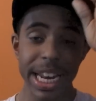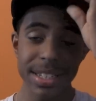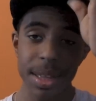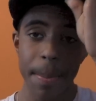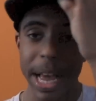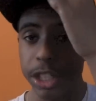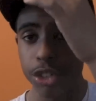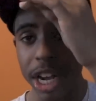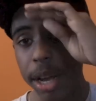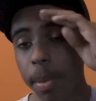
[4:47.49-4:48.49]
It is the
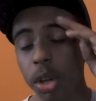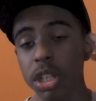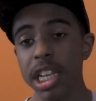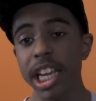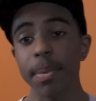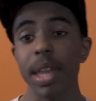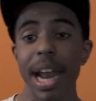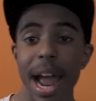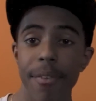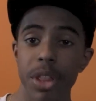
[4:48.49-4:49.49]
best Dragon Ball Z game that
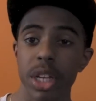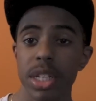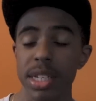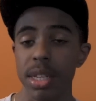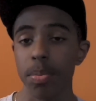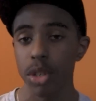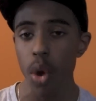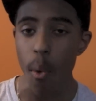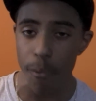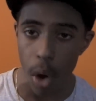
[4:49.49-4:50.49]
I have for the system
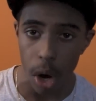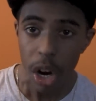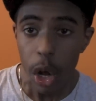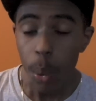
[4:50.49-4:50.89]
so far,